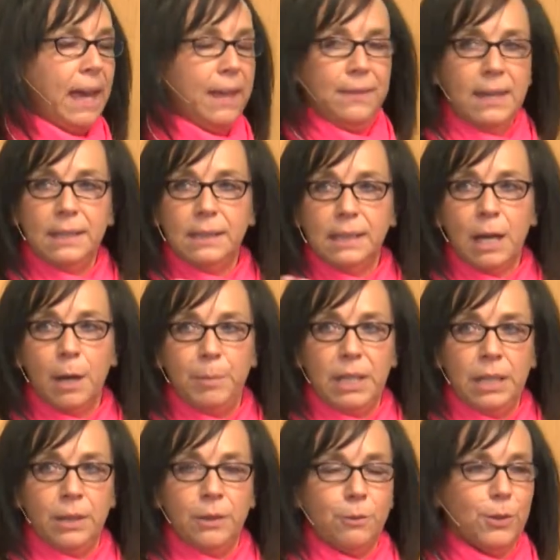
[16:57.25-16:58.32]
and then to come
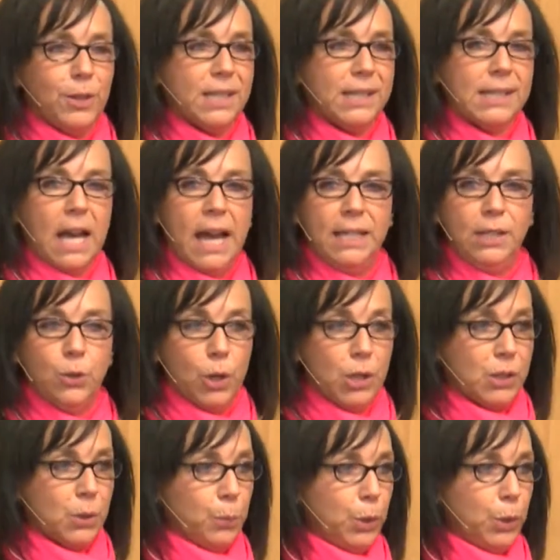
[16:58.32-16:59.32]
in through the side doors,